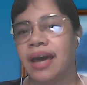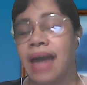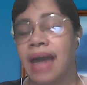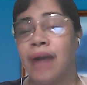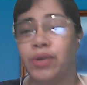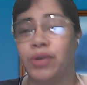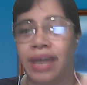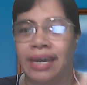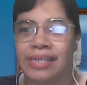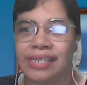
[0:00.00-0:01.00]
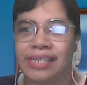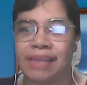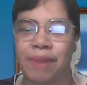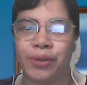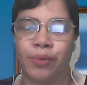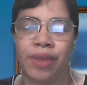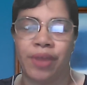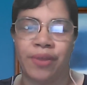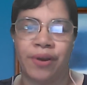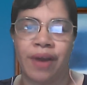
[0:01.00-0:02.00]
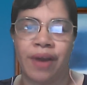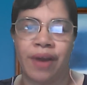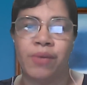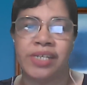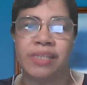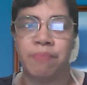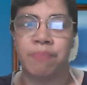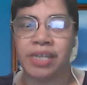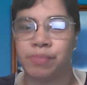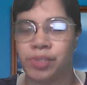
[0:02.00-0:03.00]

I agonized about whether I was in the best